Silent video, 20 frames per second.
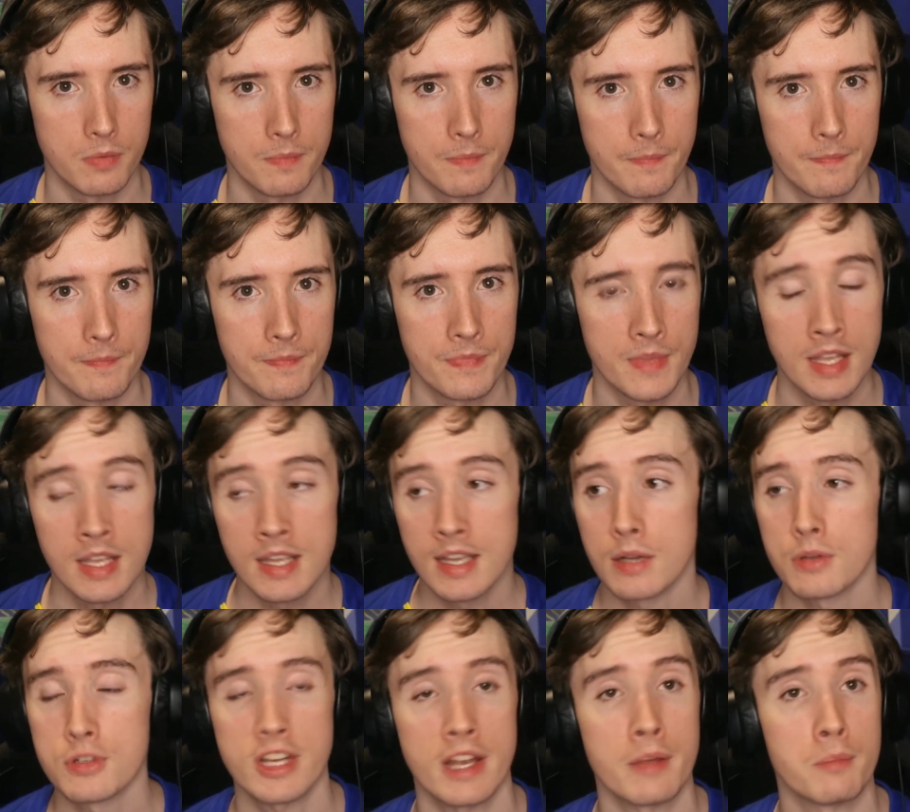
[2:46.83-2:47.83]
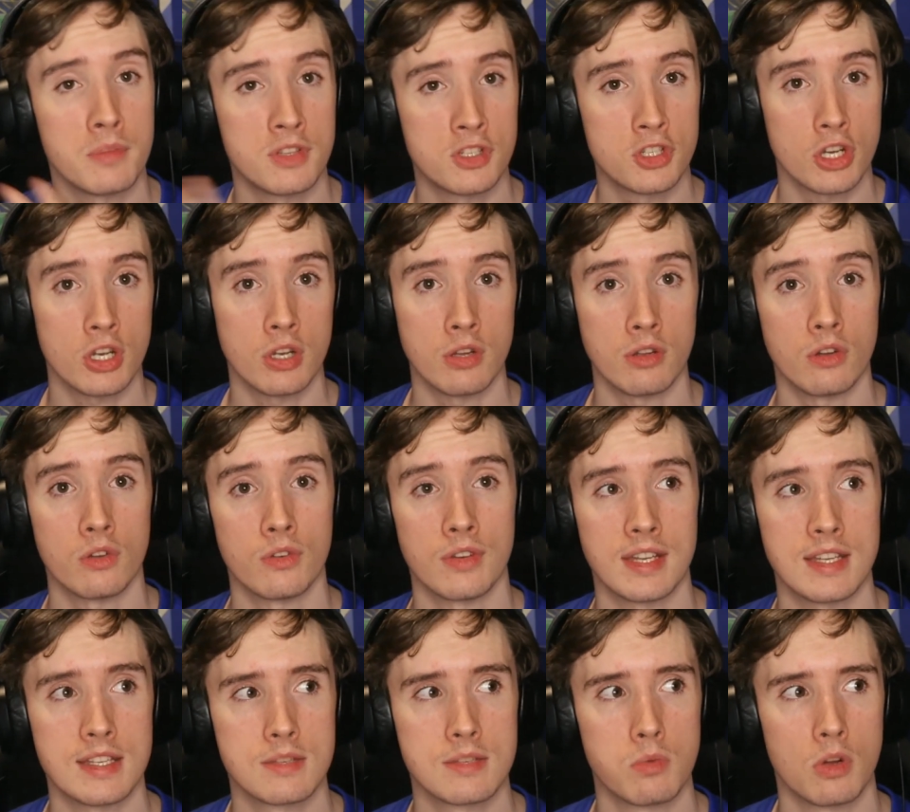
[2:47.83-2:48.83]
I was chatting with Jer on
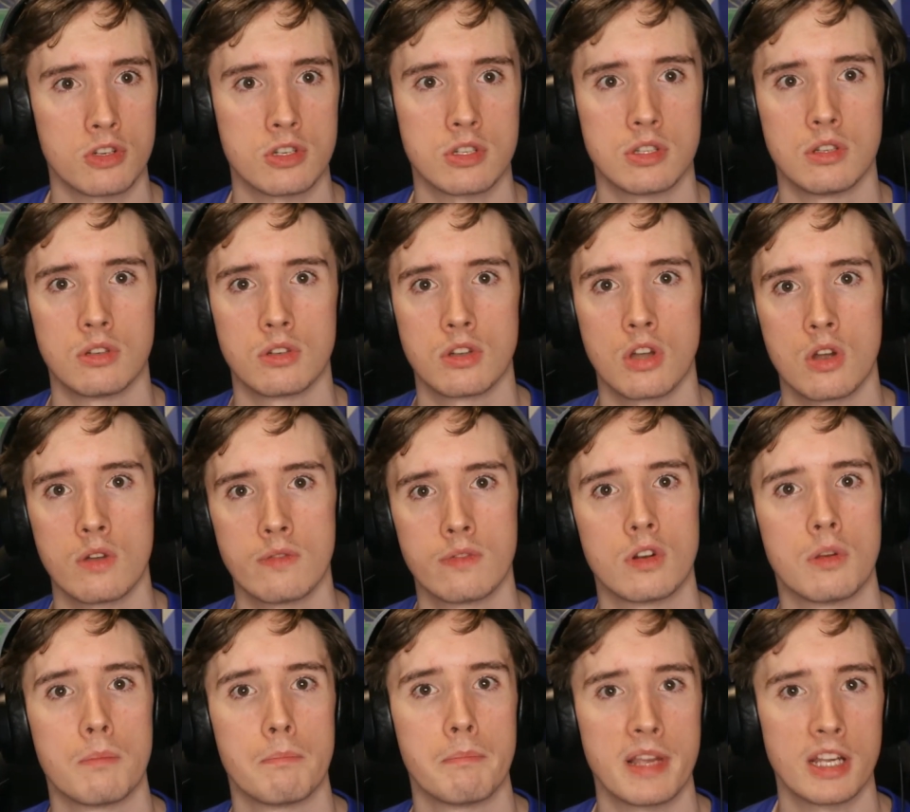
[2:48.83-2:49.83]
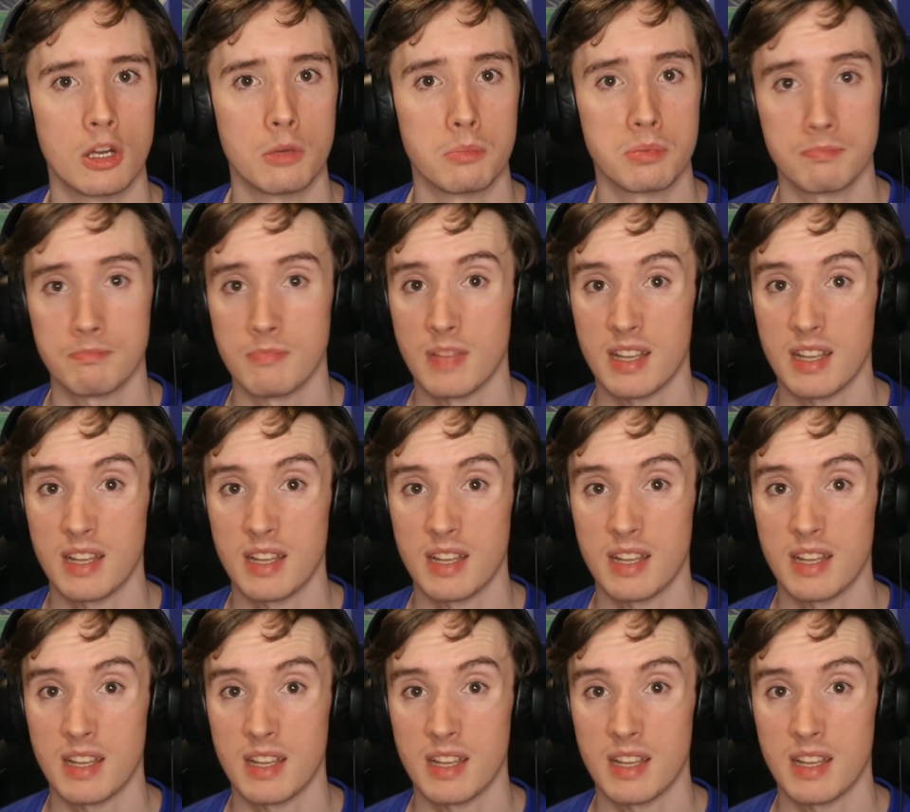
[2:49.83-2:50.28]
his watch along over on Big Up.